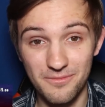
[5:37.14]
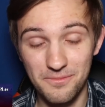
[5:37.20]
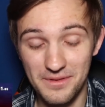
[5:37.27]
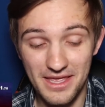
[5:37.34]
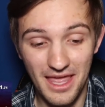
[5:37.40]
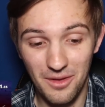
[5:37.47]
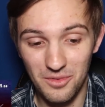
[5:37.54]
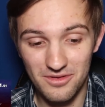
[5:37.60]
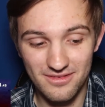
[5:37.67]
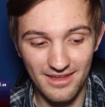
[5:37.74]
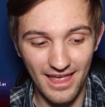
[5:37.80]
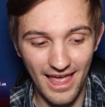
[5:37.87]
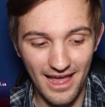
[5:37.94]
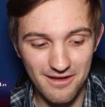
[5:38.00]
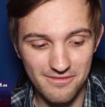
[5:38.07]
to be able
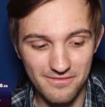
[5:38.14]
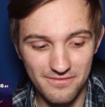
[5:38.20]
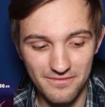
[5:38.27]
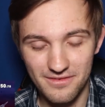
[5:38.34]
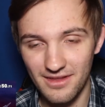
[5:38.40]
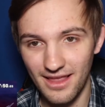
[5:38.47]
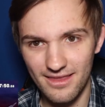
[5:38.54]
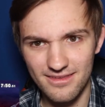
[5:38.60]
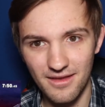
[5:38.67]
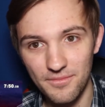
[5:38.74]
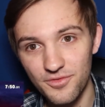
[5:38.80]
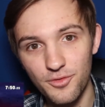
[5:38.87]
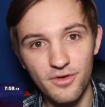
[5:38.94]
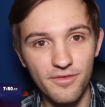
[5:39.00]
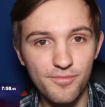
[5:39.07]
to have like
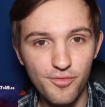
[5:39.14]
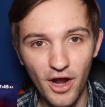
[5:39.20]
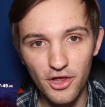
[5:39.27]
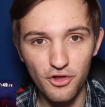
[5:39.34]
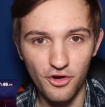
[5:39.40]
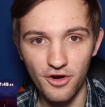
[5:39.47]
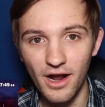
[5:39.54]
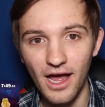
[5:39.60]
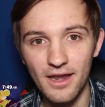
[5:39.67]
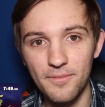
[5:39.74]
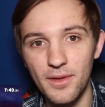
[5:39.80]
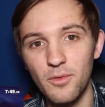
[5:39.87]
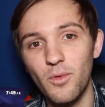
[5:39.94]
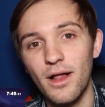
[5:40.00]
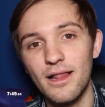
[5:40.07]
some sort of pressure on
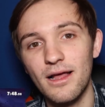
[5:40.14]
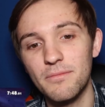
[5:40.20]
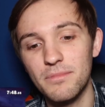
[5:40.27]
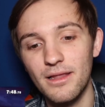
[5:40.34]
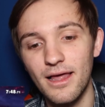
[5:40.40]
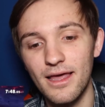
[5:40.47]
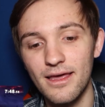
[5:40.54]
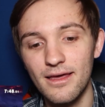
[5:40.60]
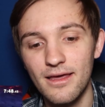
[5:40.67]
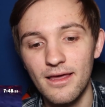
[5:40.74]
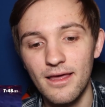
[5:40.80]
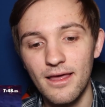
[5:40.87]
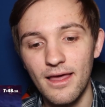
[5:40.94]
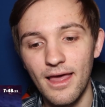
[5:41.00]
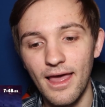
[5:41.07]
me while I play,
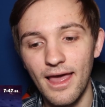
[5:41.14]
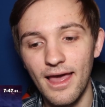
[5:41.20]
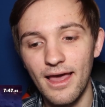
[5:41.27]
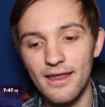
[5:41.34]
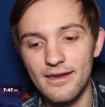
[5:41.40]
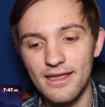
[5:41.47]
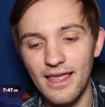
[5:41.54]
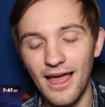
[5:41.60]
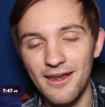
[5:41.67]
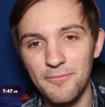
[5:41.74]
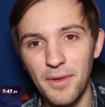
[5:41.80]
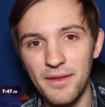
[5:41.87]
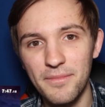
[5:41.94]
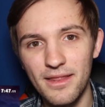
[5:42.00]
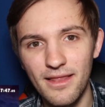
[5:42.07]
and it kind
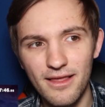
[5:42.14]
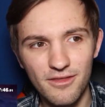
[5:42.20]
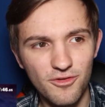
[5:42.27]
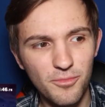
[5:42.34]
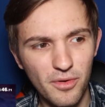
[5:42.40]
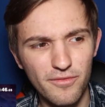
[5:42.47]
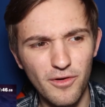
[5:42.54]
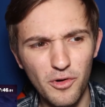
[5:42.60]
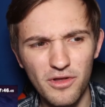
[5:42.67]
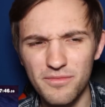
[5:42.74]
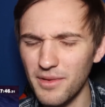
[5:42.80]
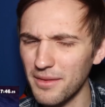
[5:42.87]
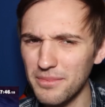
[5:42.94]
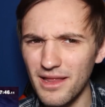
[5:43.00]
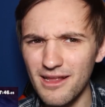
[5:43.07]
of made me like super
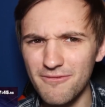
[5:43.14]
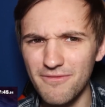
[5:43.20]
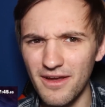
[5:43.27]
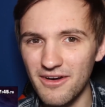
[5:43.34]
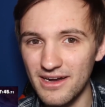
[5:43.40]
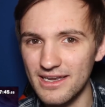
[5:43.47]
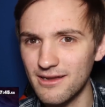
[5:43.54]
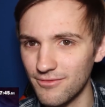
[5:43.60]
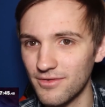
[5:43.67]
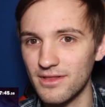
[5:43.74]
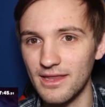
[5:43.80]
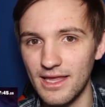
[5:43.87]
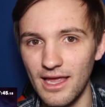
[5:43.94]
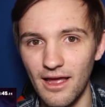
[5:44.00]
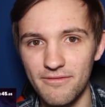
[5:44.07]
focused, but I played very
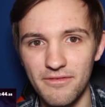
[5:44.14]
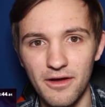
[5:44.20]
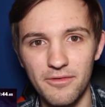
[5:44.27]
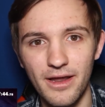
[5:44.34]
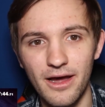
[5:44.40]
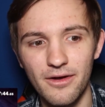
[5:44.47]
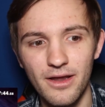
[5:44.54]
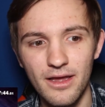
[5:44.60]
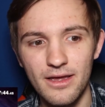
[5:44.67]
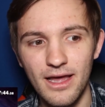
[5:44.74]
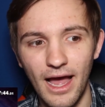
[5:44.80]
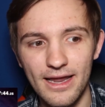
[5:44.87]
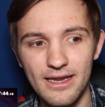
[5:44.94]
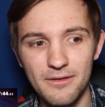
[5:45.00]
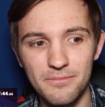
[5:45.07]
differently, I found out.
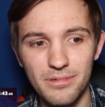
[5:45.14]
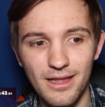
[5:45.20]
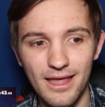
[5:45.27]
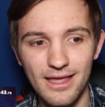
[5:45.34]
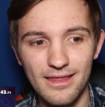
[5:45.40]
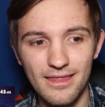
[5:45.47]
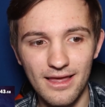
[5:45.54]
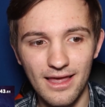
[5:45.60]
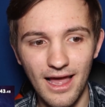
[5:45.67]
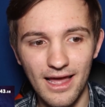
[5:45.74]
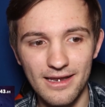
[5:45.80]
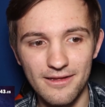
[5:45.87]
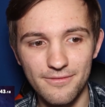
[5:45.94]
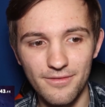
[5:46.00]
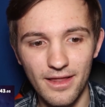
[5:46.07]
I didn't play the
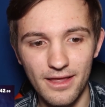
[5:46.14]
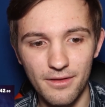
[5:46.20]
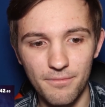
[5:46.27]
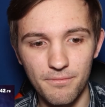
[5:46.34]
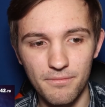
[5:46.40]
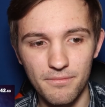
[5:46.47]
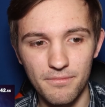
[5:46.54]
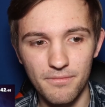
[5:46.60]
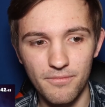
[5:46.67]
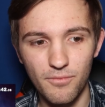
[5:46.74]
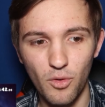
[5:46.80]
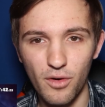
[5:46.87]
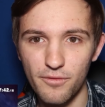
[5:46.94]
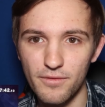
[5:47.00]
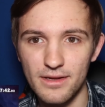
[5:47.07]
kind of like
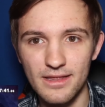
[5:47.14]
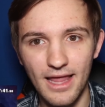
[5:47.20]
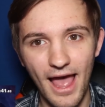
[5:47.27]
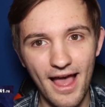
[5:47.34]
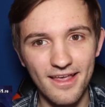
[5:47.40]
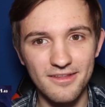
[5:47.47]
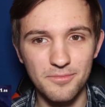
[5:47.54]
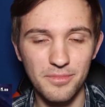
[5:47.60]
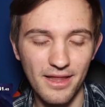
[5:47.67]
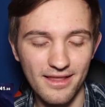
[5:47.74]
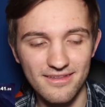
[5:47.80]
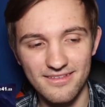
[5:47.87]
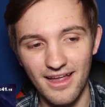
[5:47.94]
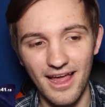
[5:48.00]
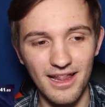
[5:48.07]
more relaxed
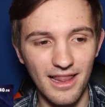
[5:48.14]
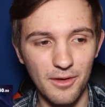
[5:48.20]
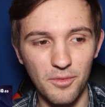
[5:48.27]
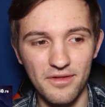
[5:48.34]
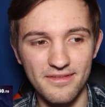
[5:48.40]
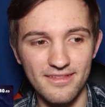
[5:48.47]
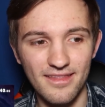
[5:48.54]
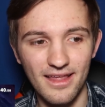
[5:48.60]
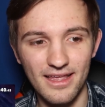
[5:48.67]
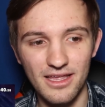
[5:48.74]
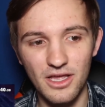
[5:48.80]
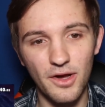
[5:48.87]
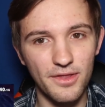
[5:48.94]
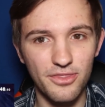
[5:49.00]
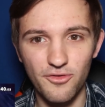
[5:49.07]
play style. I wasn't like
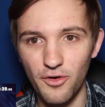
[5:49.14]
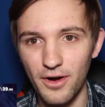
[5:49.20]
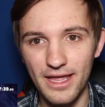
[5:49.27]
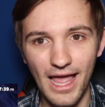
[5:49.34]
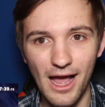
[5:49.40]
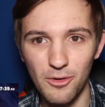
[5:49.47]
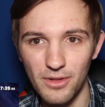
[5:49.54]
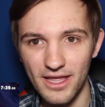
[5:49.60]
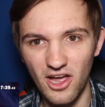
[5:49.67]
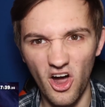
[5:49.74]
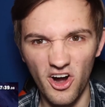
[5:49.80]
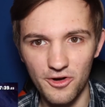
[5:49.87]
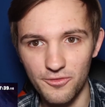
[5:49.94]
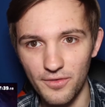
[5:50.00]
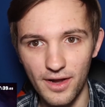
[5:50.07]
throwing out like
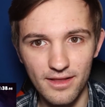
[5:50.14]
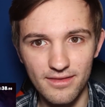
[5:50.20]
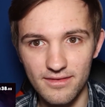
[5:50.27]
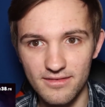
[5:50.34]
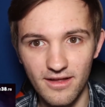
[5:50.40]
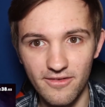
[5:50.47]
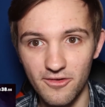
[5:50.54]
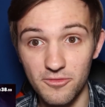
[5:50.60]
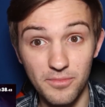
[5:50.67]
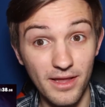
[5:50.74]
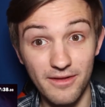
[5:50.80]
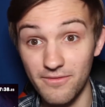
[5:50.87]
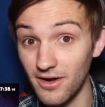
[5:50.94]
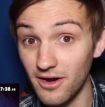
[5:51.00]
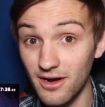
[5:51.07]
hard reads and stuff. I was
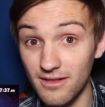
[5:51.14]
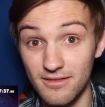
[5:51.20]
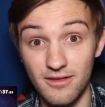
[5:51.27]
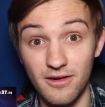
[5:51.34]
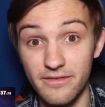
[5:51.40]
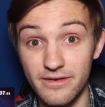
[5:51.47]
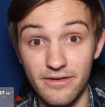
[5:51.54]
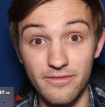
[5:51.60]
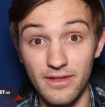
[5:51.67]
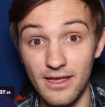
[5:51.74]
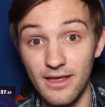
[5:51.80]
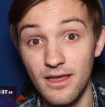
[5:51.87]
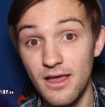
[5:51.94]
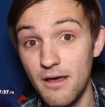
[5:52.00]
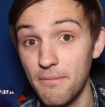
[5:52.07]
playing very
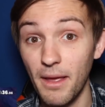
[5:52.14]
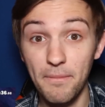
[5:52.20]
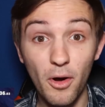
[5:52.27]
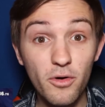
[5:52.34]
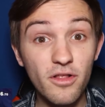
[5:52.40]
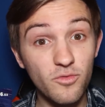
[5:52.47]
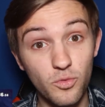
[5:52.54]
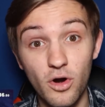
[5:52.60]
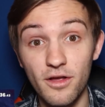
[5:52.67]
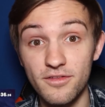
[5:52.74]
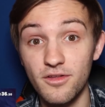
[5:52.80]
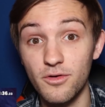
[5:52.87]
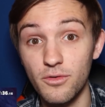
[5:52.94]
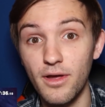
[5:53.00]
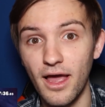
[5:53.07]
conservatively. My opponents were
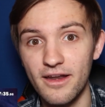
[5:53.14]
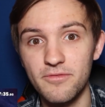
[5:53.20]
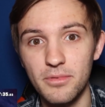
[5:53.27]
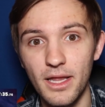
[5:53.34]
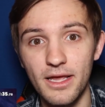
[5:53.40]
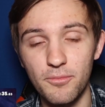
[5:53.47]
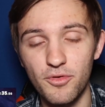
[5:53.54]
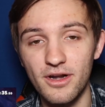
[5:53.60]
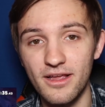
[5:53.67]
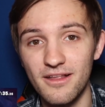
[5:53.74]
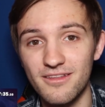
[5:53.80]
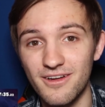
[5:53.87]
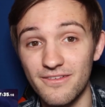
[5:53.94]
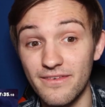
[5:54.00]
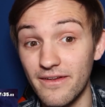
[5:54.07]
also kind of playing pretty
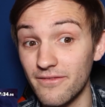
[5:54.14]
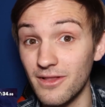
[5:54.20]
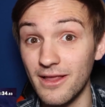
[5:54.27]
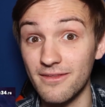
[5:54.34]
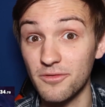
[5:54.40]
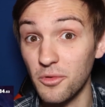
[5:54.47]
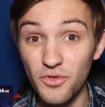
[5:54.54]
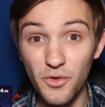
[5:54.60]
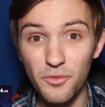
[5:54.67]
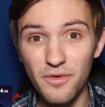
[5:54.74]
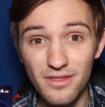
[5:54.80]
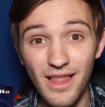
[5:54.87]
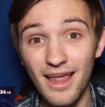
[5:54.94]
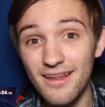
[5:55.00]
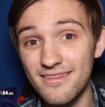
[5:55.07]
conservatively. So there
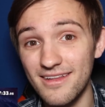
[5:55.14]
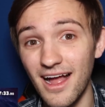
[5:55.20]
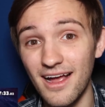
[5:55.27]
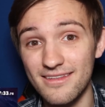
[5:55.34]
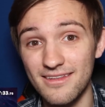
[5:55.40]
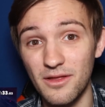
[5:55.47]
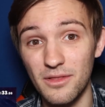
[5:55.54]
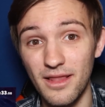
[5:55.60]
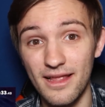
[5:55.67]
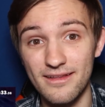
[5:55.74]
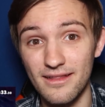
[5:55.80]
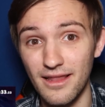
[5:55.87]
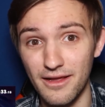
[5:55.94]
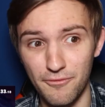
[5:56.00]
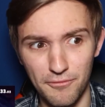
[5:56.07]
were a lot of stocks that led
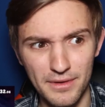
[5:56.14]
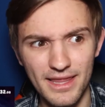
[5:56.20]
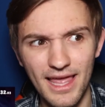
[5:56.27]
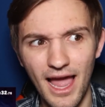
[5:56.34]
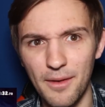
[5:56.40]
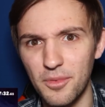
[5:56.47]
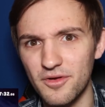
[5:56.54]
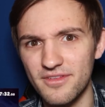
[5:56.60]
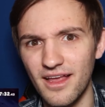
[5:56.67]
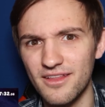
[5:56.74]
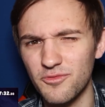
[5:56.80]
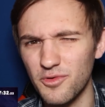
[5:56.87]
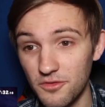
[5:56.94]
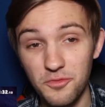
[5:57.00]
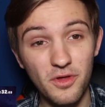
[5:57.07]
to like really high
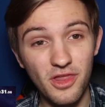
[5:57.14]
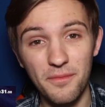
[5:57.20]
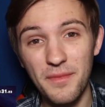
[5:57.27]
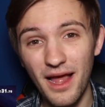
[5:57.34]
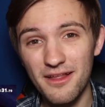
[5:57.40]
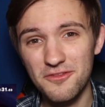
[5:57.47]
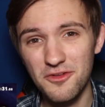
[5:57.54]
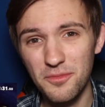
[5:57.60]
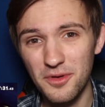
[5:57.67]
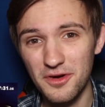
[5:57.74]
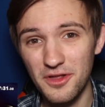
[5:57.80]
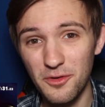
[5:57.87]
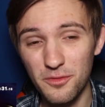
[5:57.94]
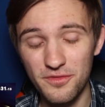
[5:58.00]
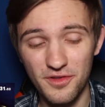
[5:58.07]
percents, which I'm not super
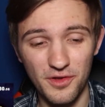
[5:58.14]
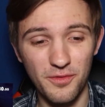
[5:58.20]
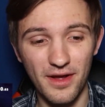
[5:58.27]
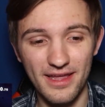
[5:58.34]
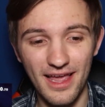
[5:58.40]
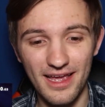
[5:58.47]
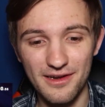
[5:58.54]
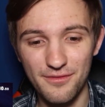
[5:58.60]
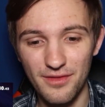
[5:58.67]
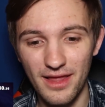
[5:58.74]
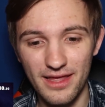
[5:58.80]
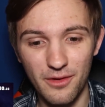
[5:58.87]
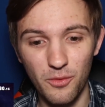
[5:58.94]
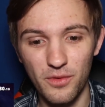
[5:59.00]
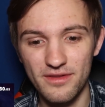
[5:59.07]
used to. I kind of
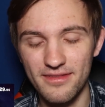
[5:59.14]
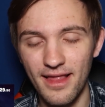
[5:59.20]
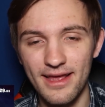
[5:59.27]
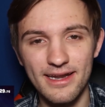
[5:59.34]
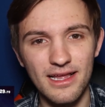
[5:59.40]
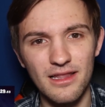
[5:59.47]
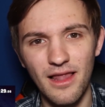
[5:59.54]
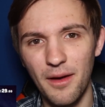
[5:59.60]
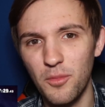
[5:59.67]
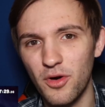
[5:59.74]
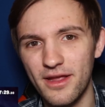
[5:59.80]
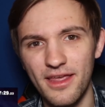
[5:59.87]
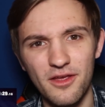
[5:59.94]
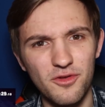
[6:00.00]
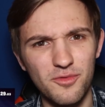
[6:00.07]
like was landing a lot
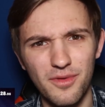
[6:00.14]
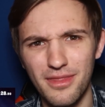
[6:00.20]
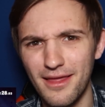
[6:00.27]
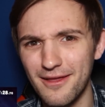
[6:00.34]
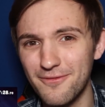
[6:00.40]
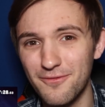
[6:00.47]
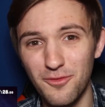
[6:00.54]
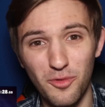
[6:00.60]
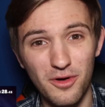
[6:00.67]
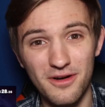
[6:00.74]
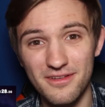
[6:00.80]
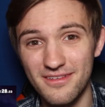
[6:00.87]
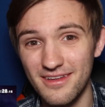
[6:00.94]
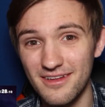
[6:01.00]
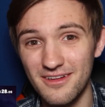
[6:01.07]
more kills with like forward